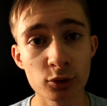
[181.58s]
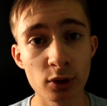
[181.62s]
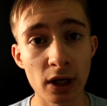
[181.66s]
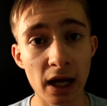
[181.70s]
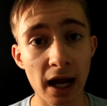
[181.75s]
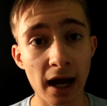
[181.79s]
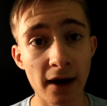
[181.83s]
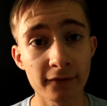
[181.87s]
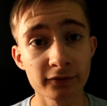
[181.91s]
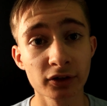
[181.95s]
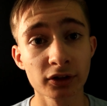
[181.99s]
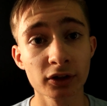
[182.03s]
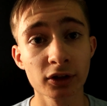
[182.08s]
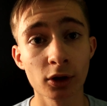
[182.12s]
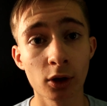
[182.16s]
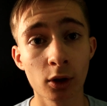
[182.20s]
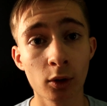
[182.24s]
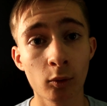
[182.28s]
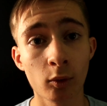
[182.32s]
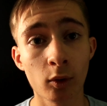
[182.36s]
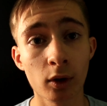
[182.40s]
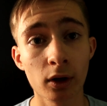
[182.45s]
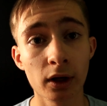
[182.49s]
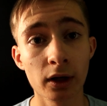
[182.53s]
you have to
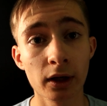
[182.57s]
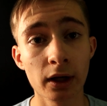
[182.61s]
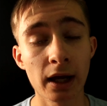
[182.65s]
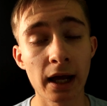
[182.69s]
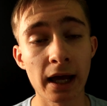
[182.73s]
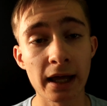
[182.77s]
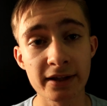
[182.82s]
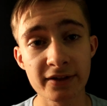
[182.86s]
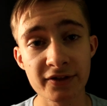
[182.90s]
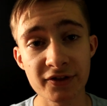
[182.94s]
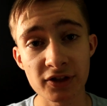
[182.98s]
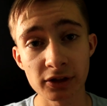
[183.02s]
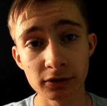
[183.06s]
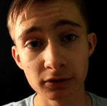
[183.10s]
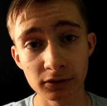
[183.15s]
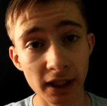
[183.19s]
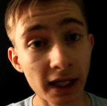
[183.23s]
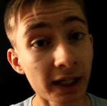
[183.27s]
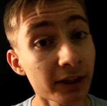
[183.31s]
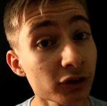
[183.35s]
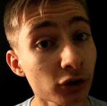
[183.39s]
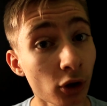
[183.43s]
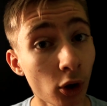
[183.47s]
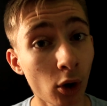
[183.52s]
go and
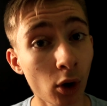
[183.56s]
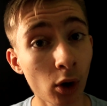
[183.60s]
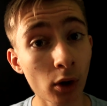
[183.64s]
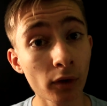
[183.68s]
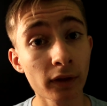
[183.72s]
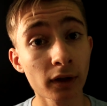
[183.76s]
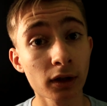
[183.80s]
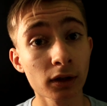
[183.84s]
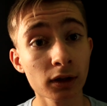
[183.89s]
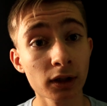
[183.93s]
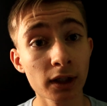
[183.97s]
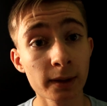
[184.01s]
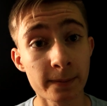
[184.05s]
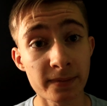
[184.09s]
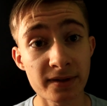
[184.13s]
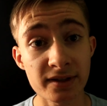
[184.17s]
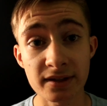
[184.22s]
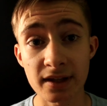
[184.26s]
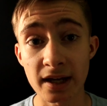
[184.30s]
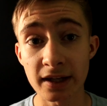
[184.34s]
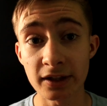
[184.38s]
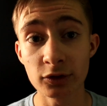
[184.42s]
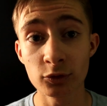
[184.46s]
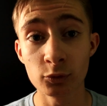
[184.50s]
select all the clips
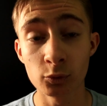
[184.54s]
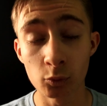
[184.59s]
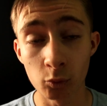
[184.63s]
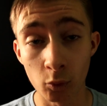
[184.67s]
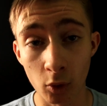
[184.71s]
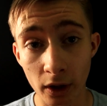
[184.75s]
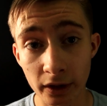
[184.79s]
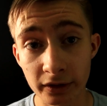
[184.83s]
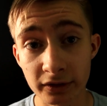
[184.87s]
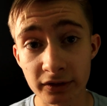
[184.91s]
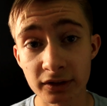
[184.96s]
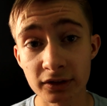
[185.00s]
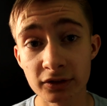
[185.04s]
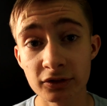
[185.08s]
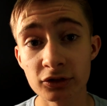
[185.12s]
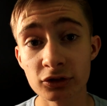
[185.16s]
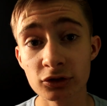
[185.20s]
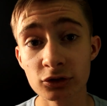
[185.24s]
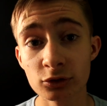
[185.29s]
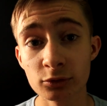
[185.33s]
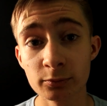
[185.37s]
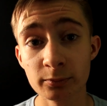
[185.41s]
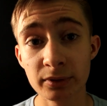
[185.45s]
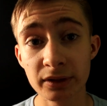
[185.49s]
that you want
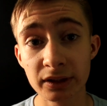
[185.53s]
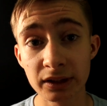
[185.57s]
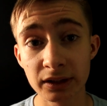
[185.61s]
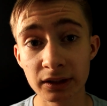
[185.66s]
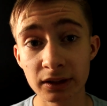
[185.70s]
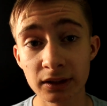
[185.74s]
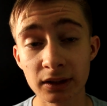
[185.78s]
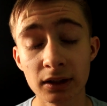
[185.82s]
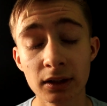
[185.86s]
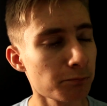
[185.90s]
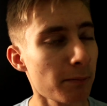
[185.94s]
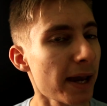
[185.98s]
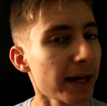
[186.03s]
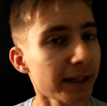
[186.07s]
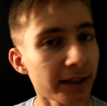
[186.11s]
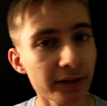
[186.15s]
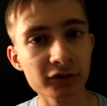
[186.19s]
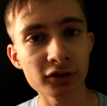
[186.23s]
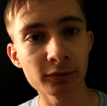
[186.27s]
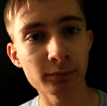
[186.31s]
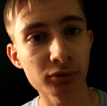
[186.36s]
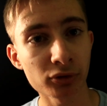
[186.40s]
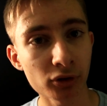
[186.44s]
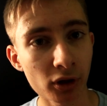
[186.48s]
to be made
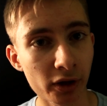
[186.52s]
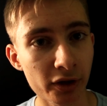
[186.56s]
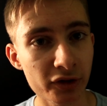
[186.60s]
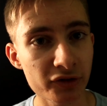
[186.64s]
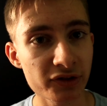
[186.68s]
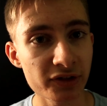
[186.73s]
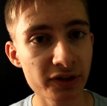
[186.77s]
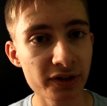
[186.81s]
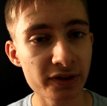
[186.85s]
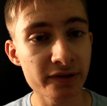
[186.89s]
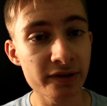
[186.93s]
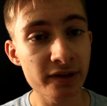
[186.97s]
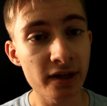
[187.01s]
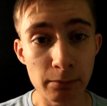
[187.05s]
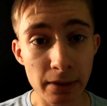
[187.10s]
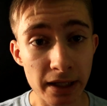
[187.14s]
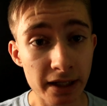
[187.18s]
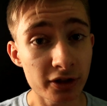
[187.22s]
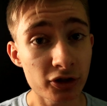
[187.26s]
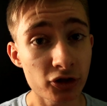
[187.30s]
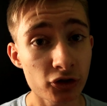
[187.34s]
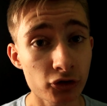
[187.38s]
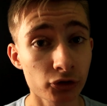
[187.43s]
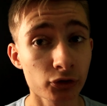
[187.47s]
into proxies.
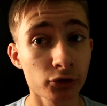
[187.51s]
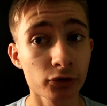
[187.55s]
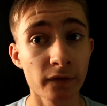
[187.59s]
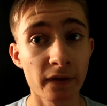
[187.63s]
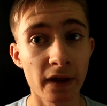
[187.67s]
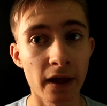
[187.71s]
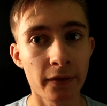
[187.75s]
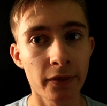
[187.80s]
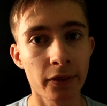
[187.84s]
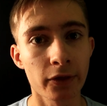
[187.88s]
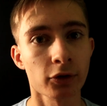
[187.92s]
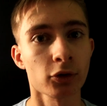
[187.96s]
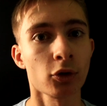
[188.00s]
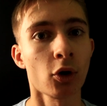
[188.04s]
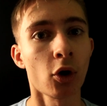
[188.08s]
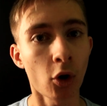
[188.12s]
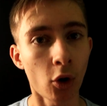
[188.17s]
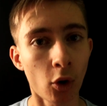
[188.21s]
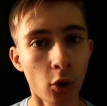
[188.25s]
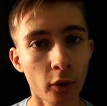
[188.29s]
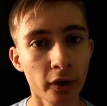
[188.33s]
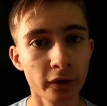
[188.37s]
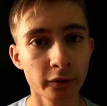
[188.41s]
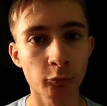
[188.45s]
Make sure that they're
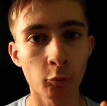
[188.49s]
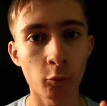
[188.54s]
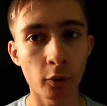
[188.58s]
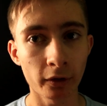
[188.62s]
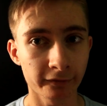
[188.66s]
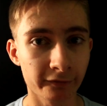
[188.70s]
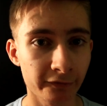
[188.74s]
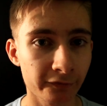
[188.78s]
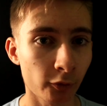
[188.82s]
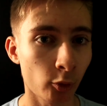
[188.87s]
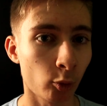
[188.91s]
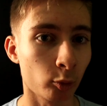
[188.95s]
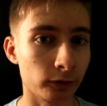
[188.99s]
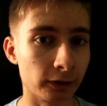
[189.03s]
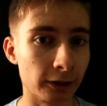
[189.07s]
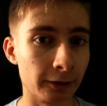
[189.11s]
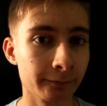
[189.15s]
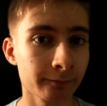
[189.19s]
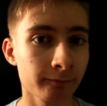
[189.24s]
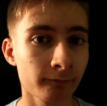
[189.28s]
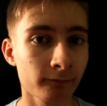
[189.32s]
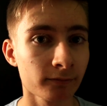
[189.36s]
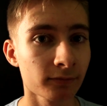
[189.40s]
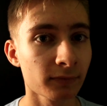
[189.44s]
all in one folder.
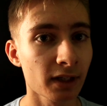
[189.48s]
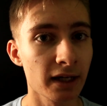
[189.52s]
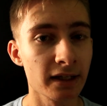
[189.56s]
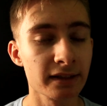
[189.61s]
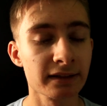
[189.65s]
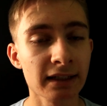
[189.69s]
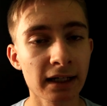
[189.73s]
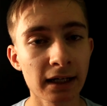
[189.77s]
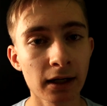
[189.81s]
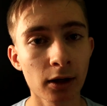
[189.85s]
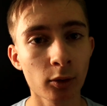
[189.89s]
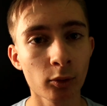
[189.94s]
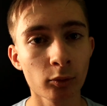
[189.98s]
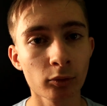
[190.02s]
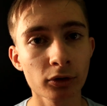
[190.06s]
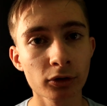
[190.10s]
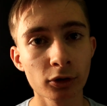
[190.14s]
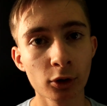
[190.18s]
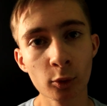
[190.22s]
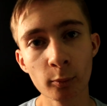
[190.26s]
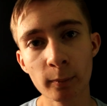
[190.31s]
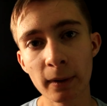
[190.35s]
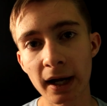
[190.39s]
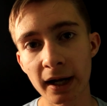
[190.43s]
Now
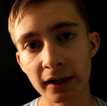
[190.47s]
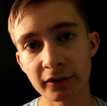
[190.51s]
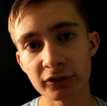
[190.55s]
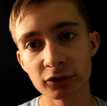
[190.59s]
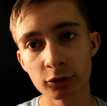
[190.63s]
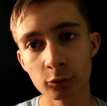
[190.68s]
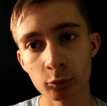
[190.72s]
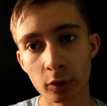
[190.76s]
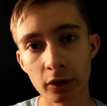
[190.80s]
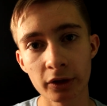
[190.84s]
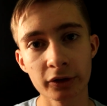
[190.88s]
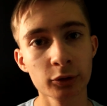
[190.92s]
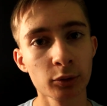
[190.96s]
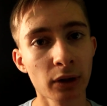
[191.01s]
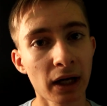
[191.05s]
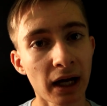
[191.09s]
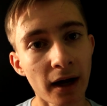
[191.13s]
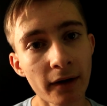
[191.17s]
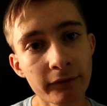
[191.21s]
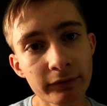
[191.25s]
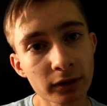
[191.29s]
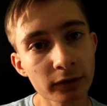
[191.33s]
go back to where you have